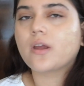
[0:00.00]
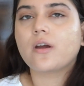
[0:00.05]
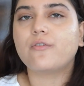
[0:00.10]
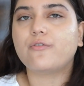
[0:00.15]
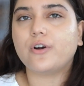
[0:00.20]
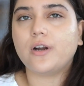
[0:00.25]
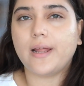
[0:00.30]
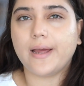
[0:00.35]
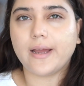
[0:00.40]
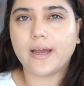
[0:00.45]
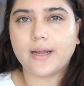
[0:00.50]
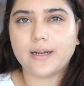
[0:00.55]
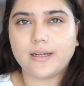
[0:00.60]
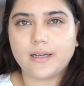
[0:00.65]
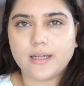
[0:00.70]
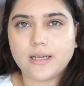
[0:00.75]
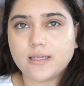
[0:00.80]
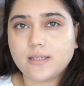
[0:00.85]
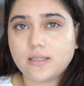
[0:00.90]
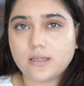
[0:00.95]
for like at
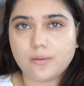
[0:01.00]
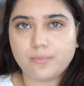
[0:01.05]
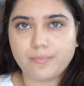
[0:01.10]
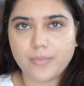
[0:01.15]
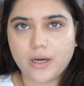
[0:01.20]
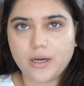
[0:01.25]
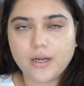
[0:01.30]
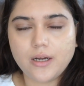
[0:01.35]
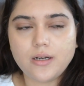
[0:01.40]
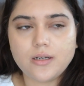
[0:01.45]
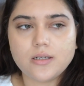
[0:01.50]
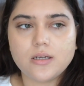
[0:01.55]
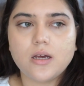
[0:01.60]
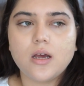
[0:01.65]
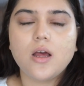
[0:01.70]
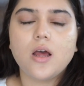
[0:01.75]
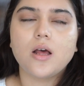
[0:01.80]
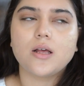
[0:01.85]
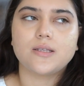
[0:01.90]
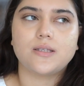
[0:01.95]
least a minute.
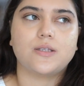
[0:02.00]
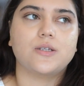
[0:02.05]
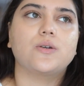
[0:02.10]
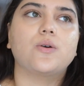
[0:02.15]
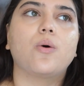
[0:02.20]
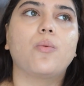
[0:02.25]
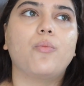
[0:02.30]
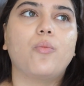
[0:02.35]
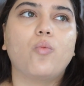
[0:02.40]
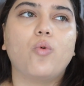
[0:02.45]
So